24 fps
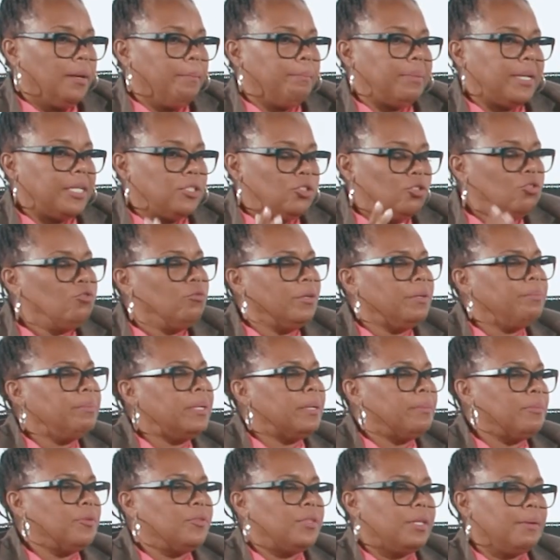But I do
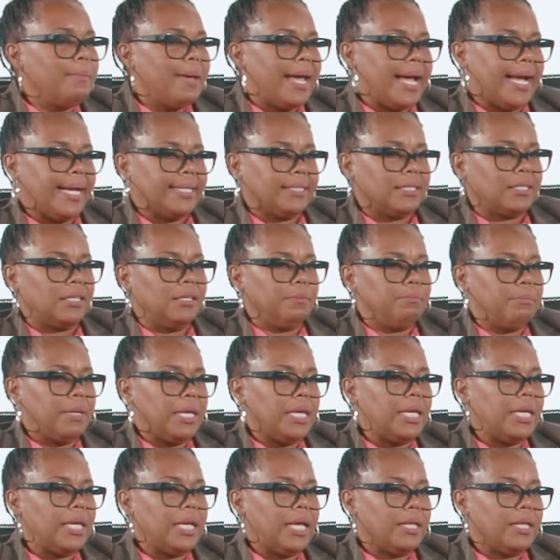remember them asking me